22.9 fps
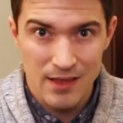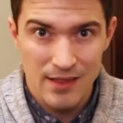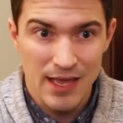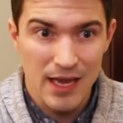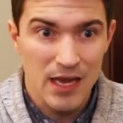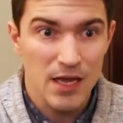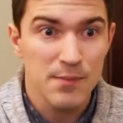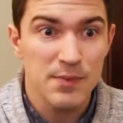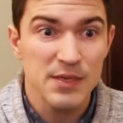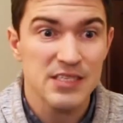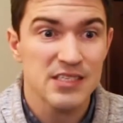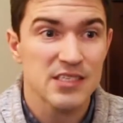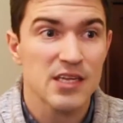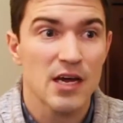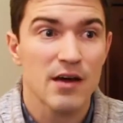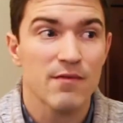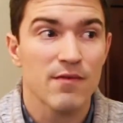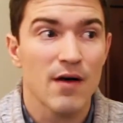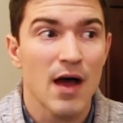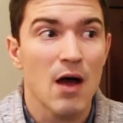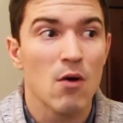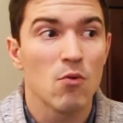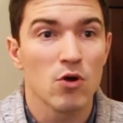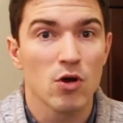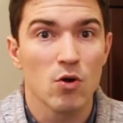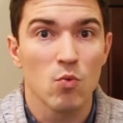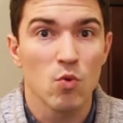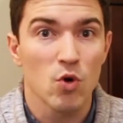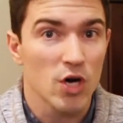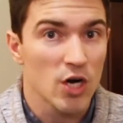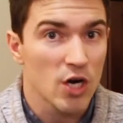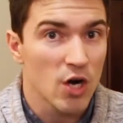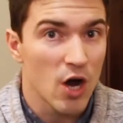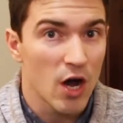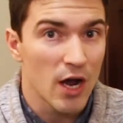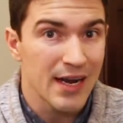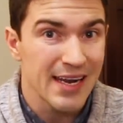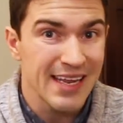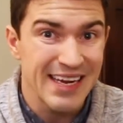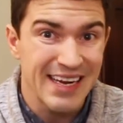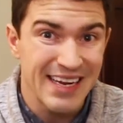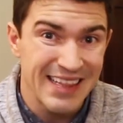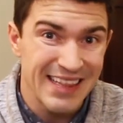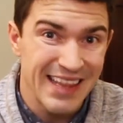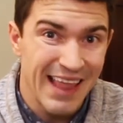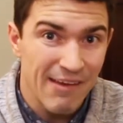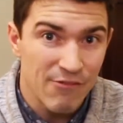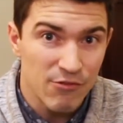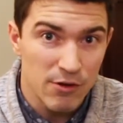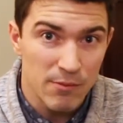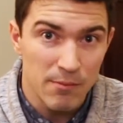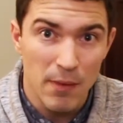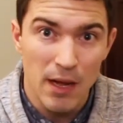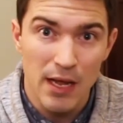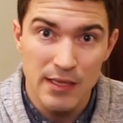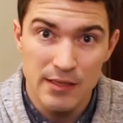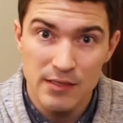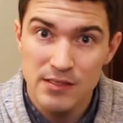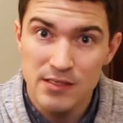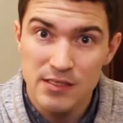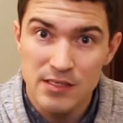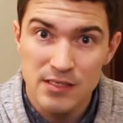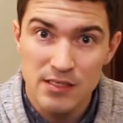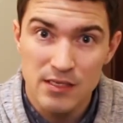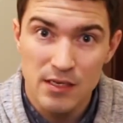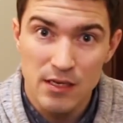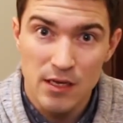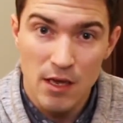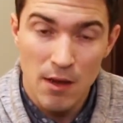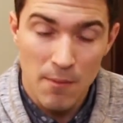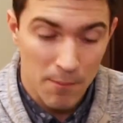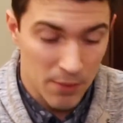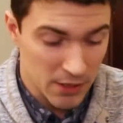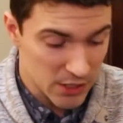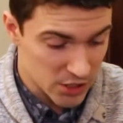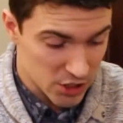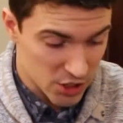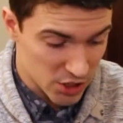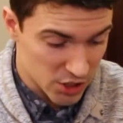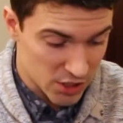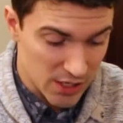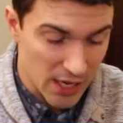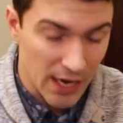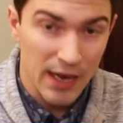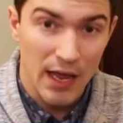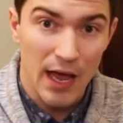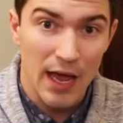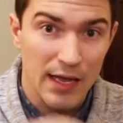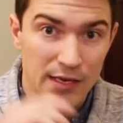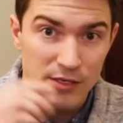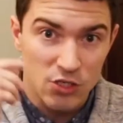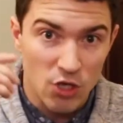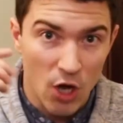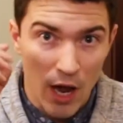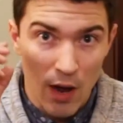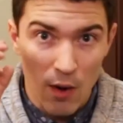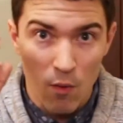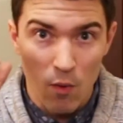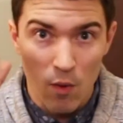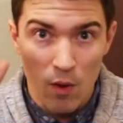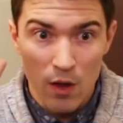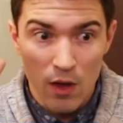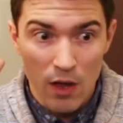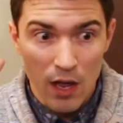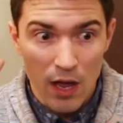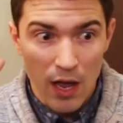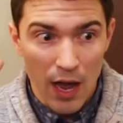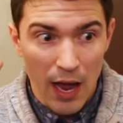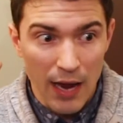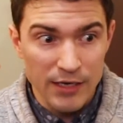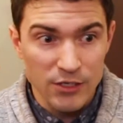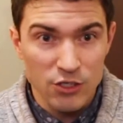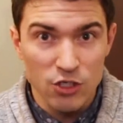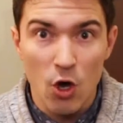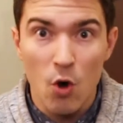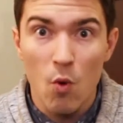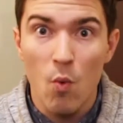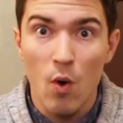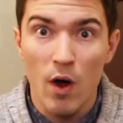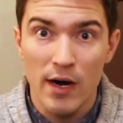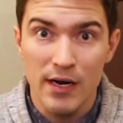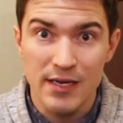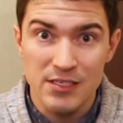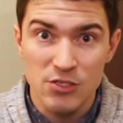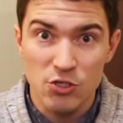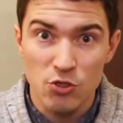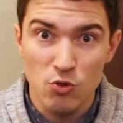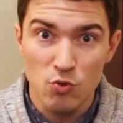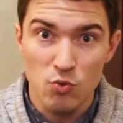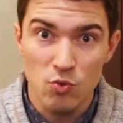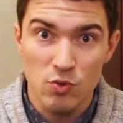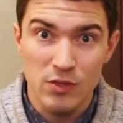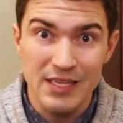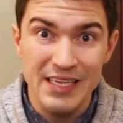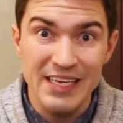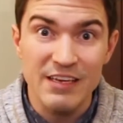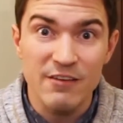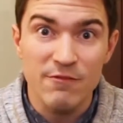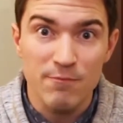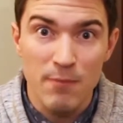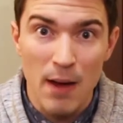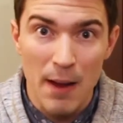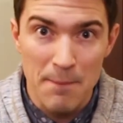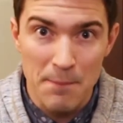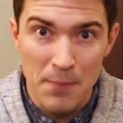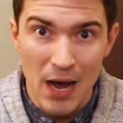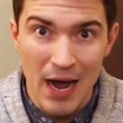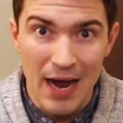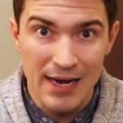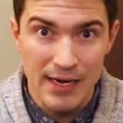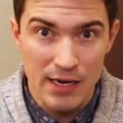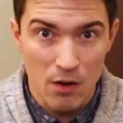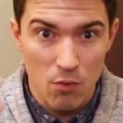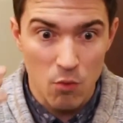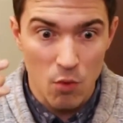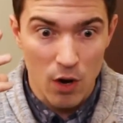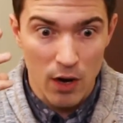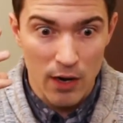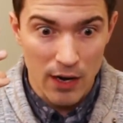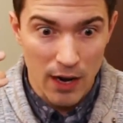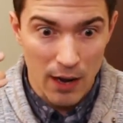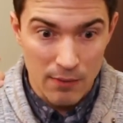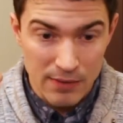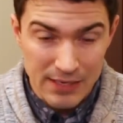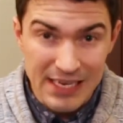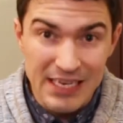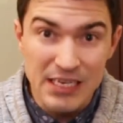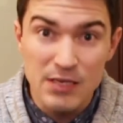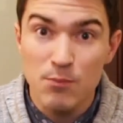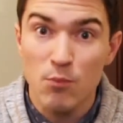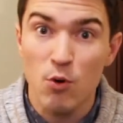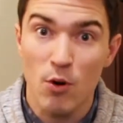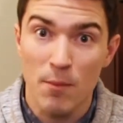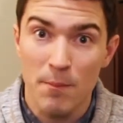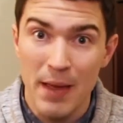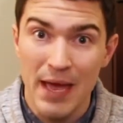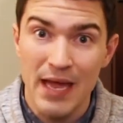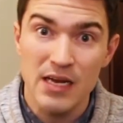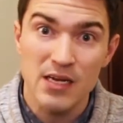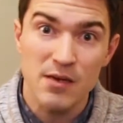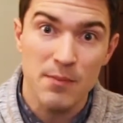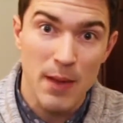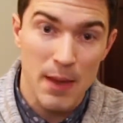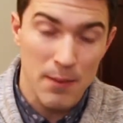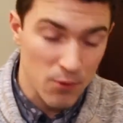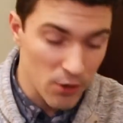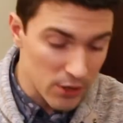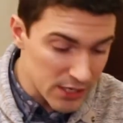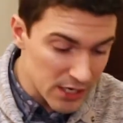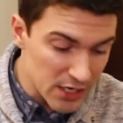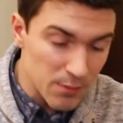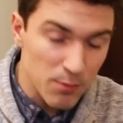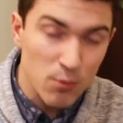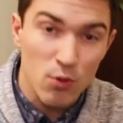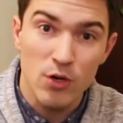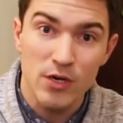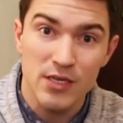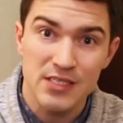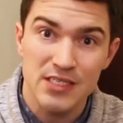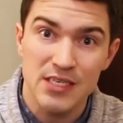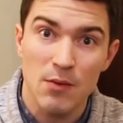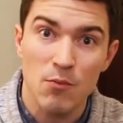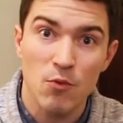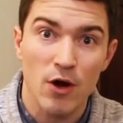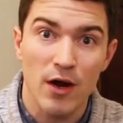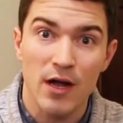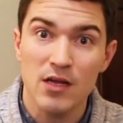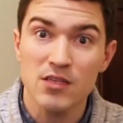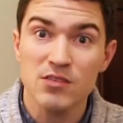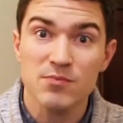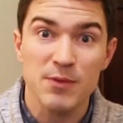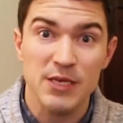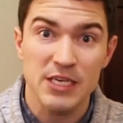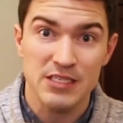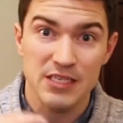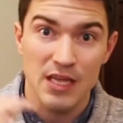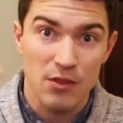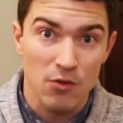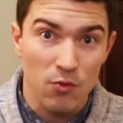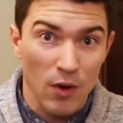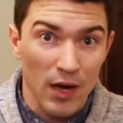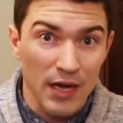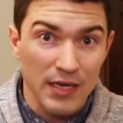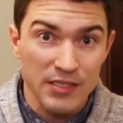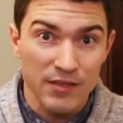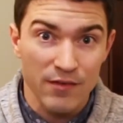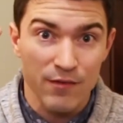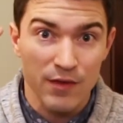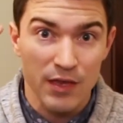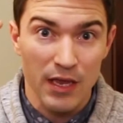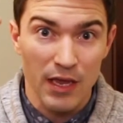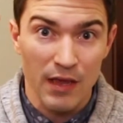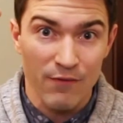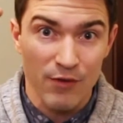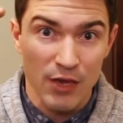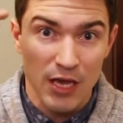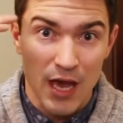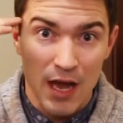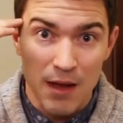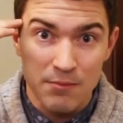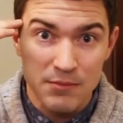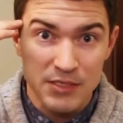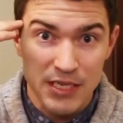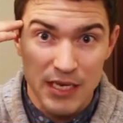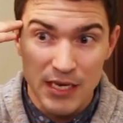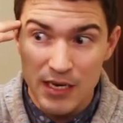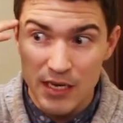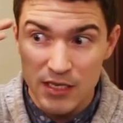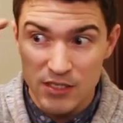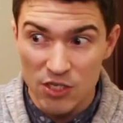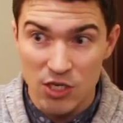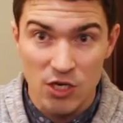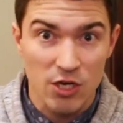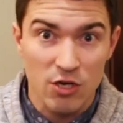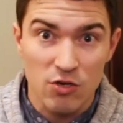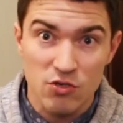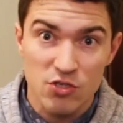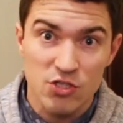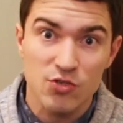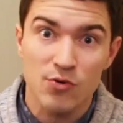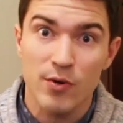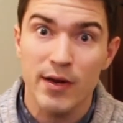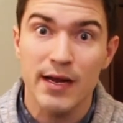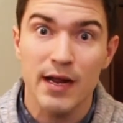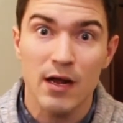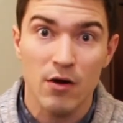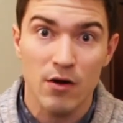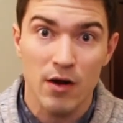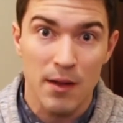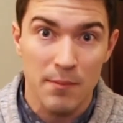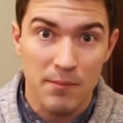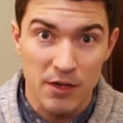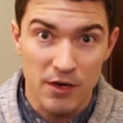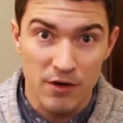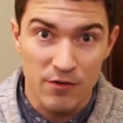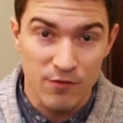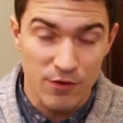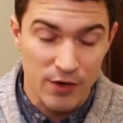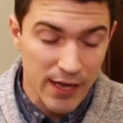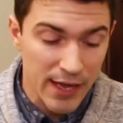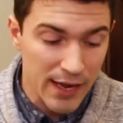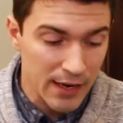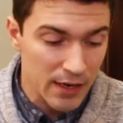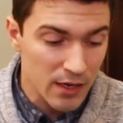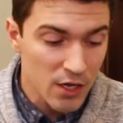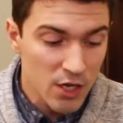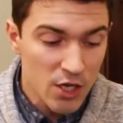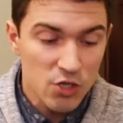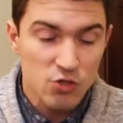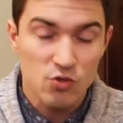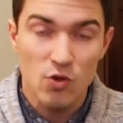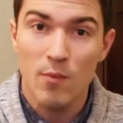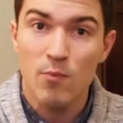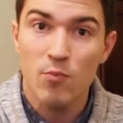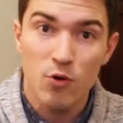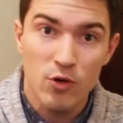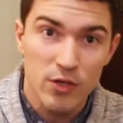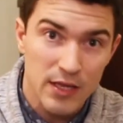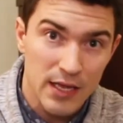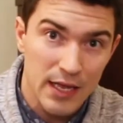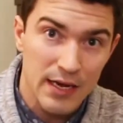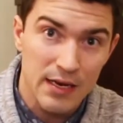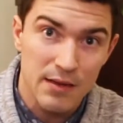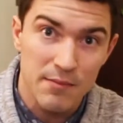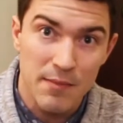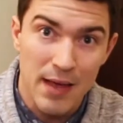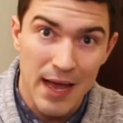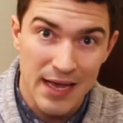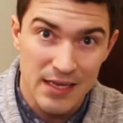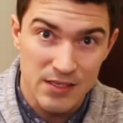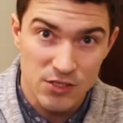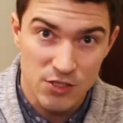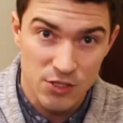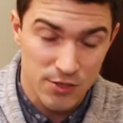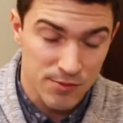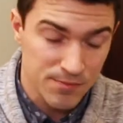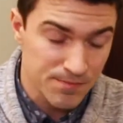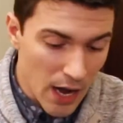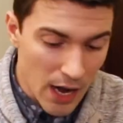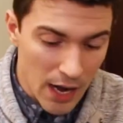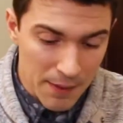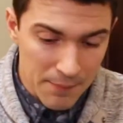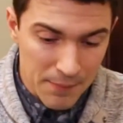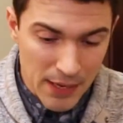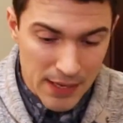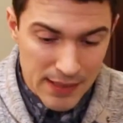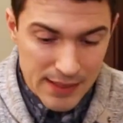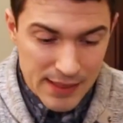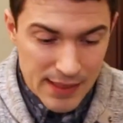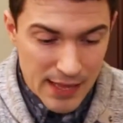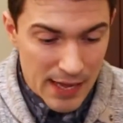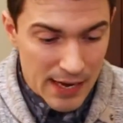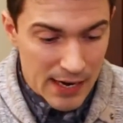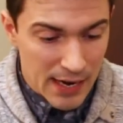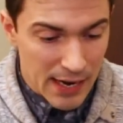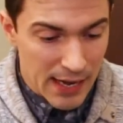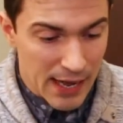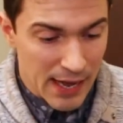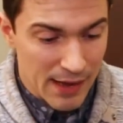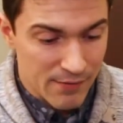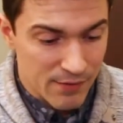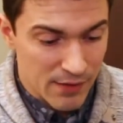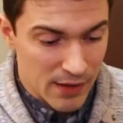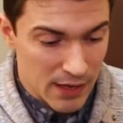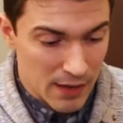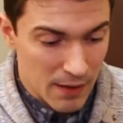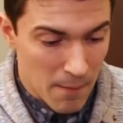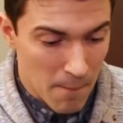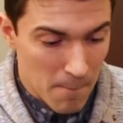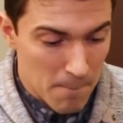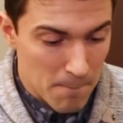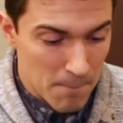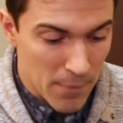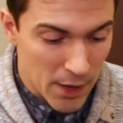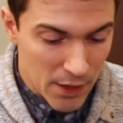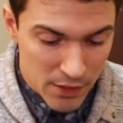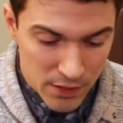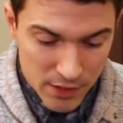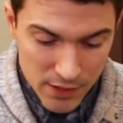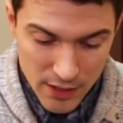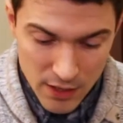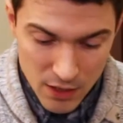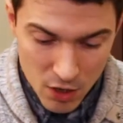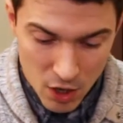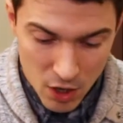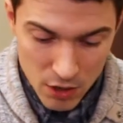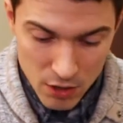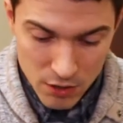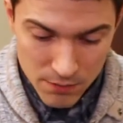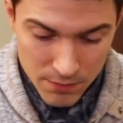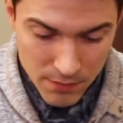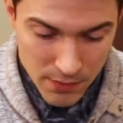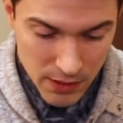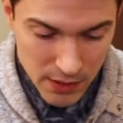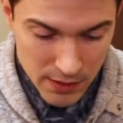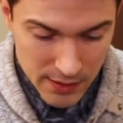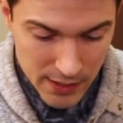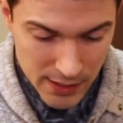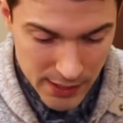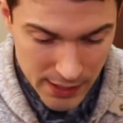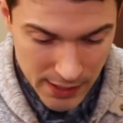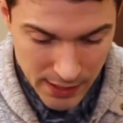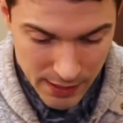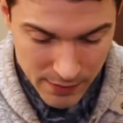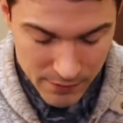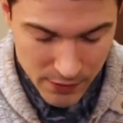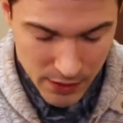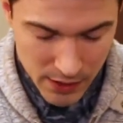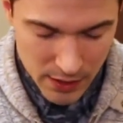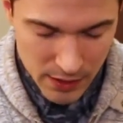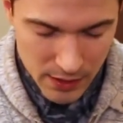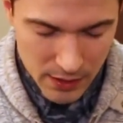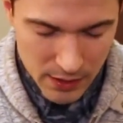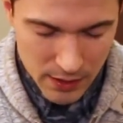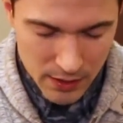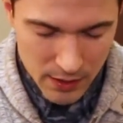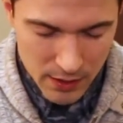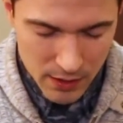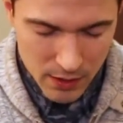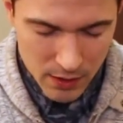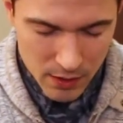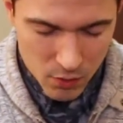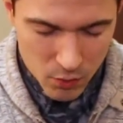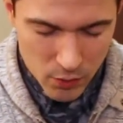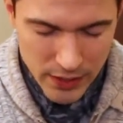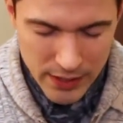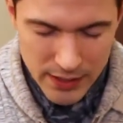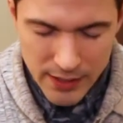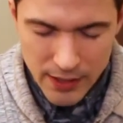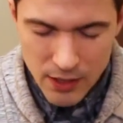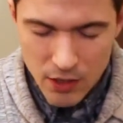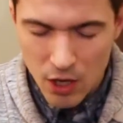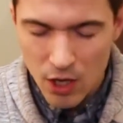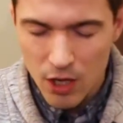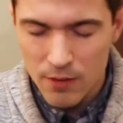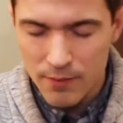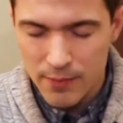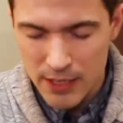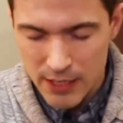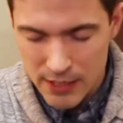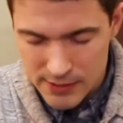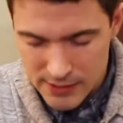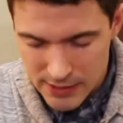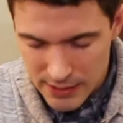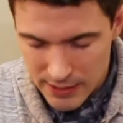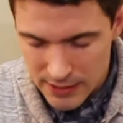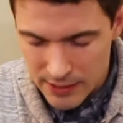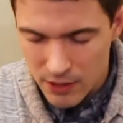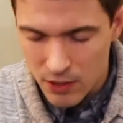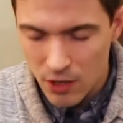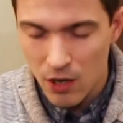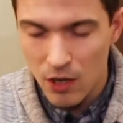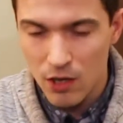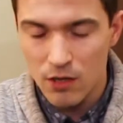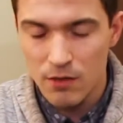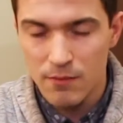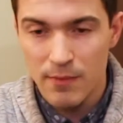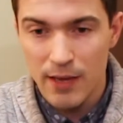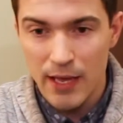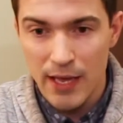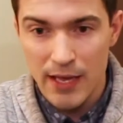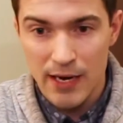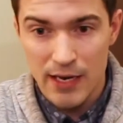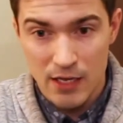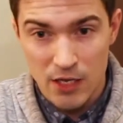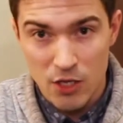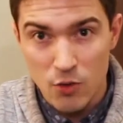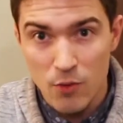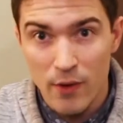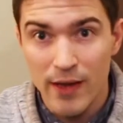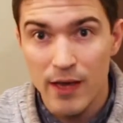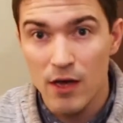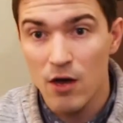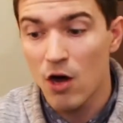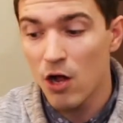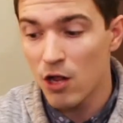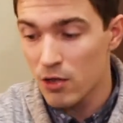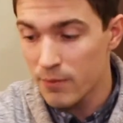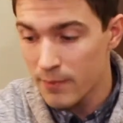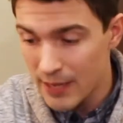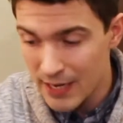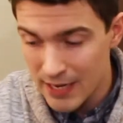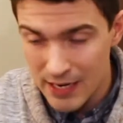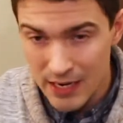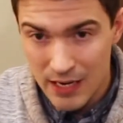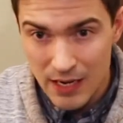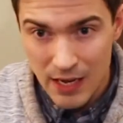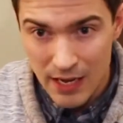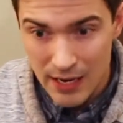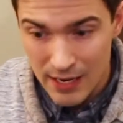That could be stuff I want to work on in 11 months but it's just I, I, I, I don't want it to leave my mind. I want I need to put pen to paper. I need to put it somewhere else because otherwise, if it, if it comes in, it's going to go straight out and I'm going to forget it. So I put that in master. Um, and then I have a monthly column. Then I have a weekly column and a daily column and a QA column and a,